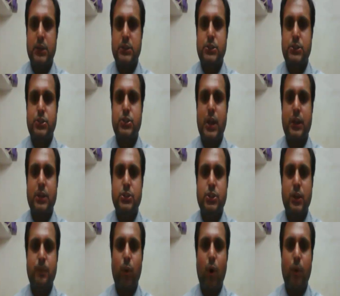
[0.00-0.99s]

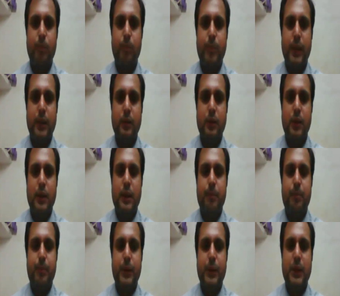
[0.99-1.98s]
Strategic bombing
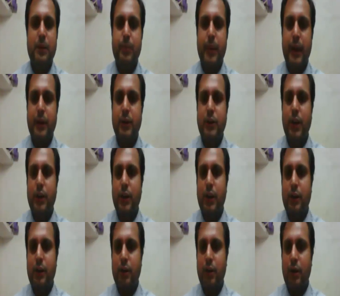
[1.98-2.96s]

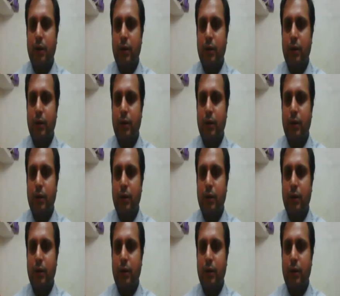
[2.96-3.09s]
premeditated